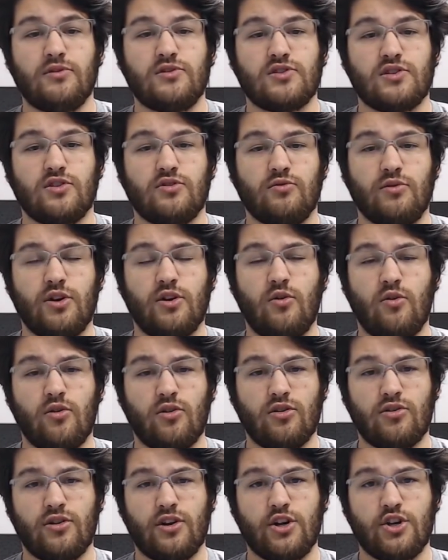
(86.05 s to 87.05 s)
It's a
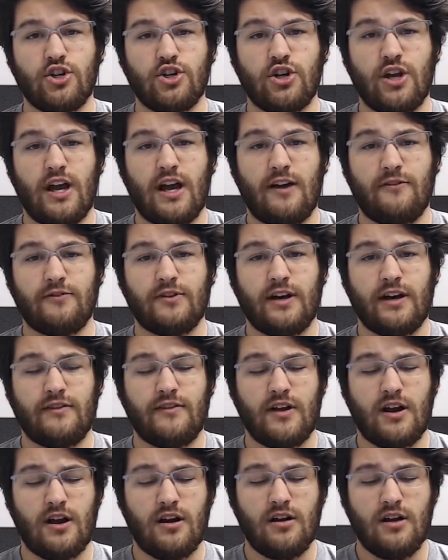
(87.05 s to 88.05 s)
three-quarter inch shaft
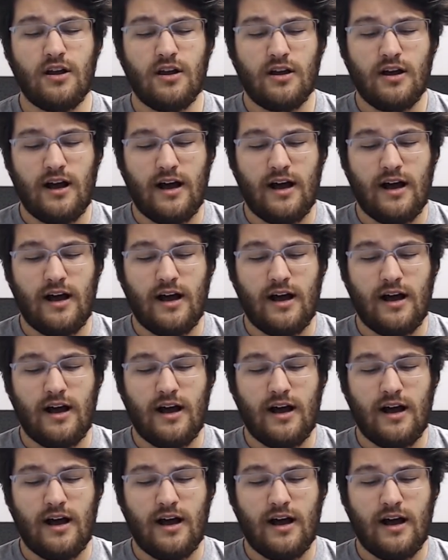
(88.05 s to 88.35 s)
on there.